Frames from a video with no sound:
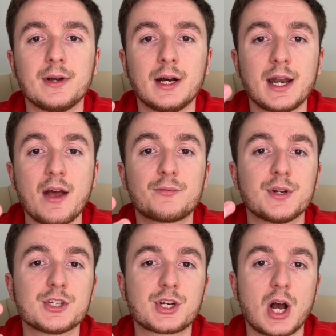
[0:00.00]
an
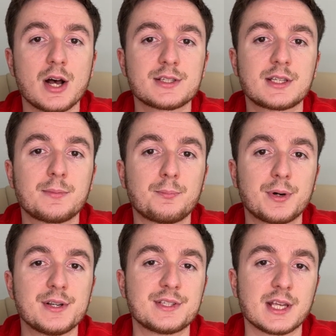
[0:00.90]
average cost
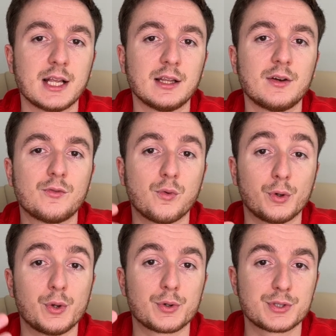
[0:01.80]
per sale for
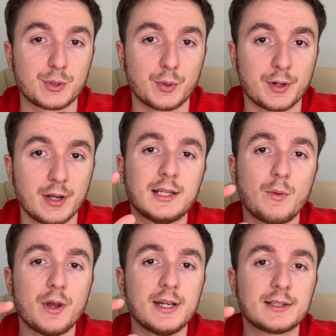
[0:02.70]
your store. Now,
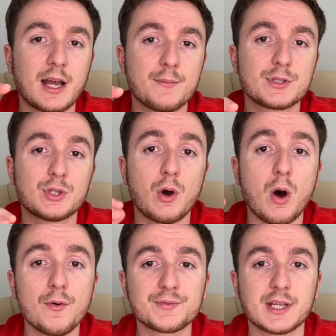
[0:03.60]
when it comes to
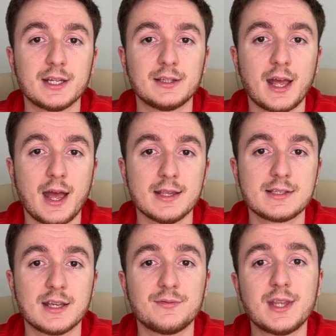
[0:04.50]
offsite ads,
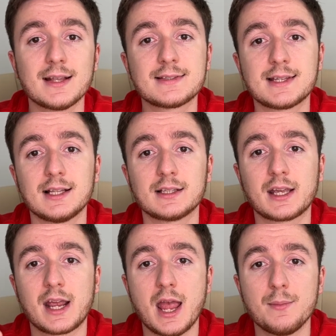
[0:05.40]
if that sale
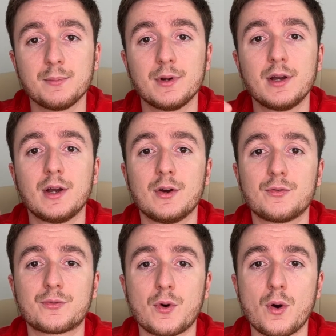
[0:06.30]
came
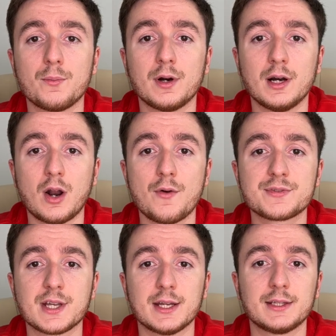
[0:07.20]
from an
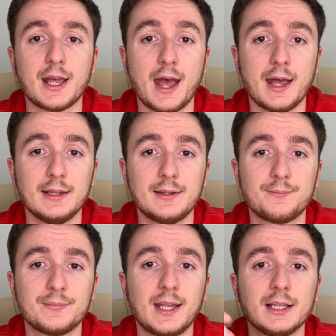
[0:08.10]
offsite ad,
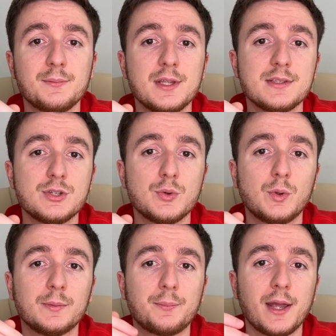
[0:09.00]
that means you
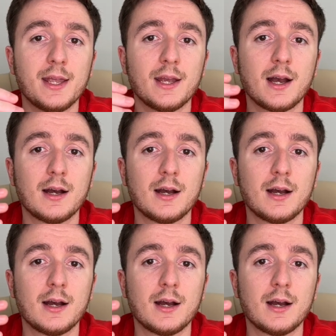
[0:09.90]
will pay